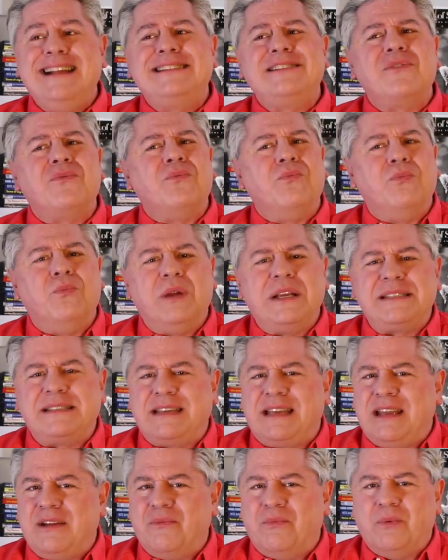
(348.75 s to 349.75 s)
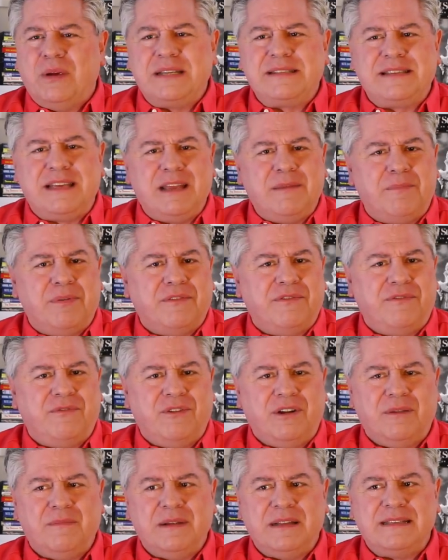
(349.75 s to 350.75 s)
It's a risky, risky
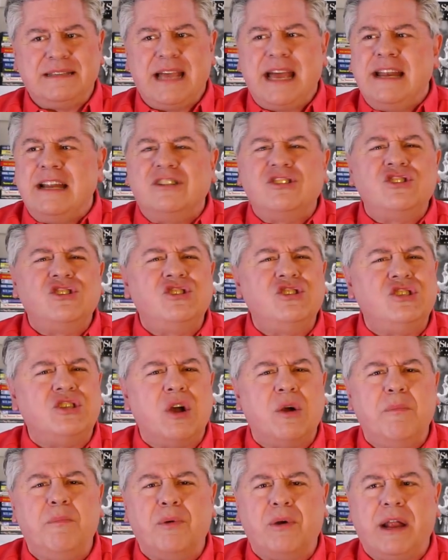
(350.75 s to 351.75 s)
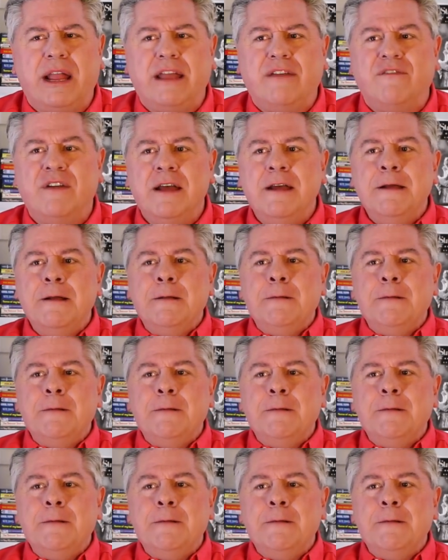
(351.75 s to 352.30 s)
performance, and it's so brave.